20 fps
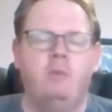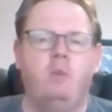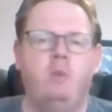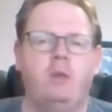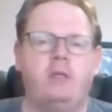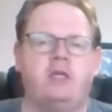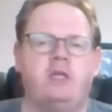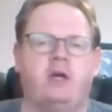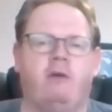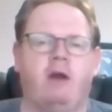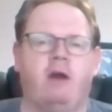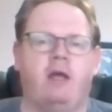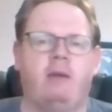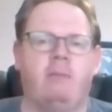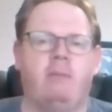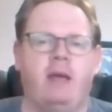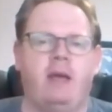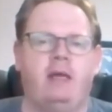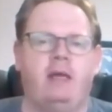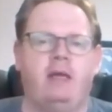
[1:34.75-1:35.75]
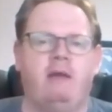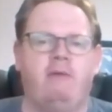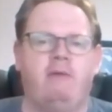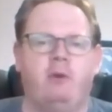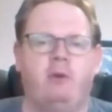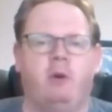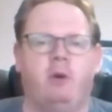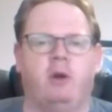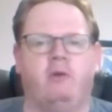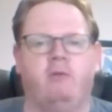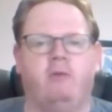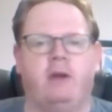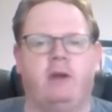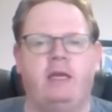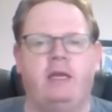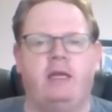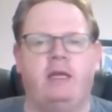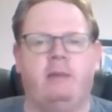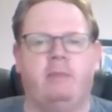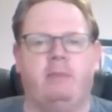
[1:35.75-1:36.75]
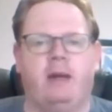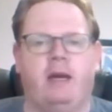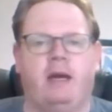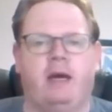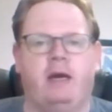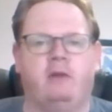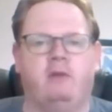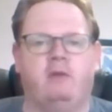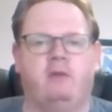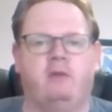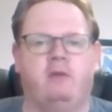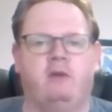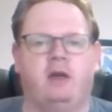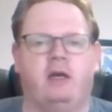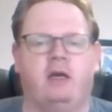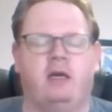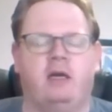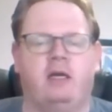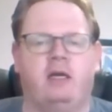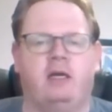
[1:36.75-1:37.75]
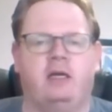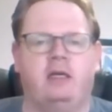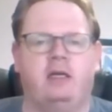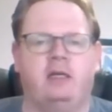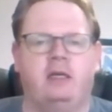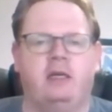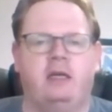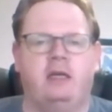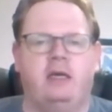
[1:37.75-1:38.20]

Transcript: which I recommend if you want to read about a